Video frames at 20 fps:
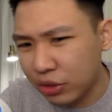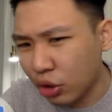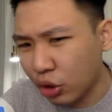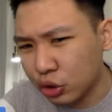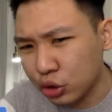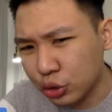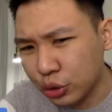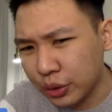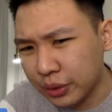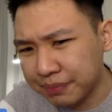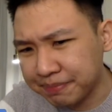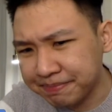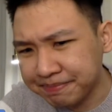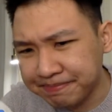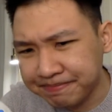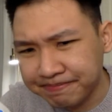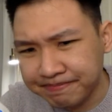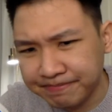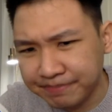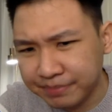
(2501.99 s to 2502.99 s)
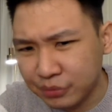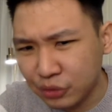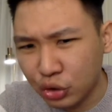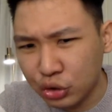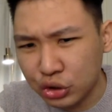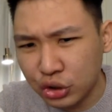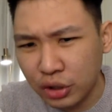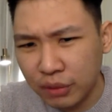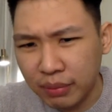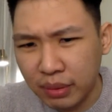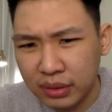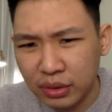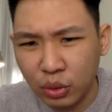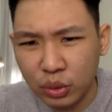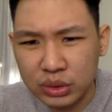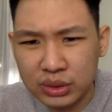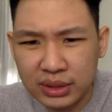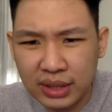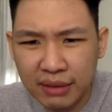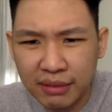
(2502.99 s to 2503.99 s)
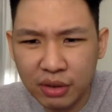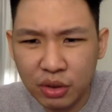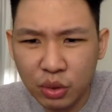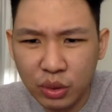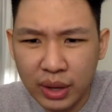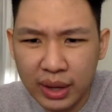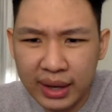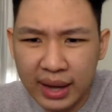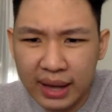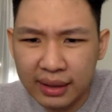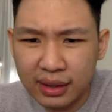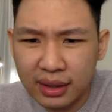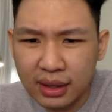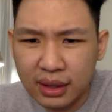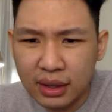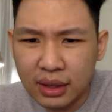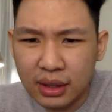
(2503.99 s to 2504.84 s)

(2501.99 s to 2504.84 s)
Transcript: not sure about those, never look at that.